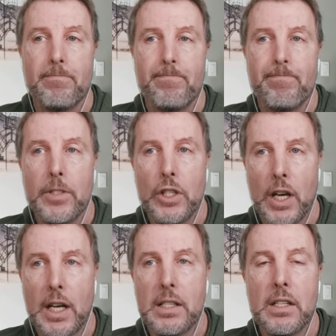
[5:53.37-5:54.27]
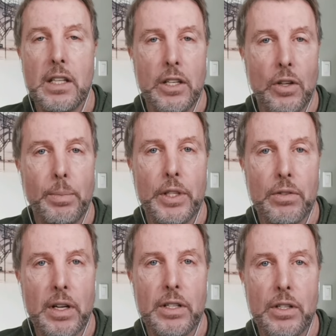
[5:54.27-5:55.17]
the chances that you'll be
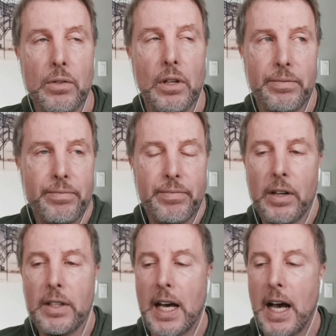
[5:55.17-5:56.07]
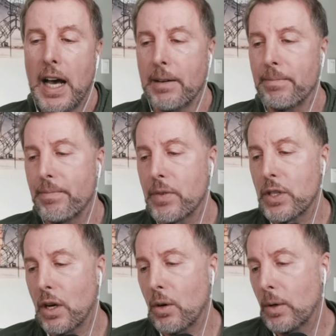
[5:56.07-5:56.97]
stressed too are fairly high.
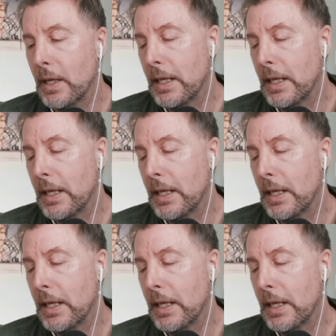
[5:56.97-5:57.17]
So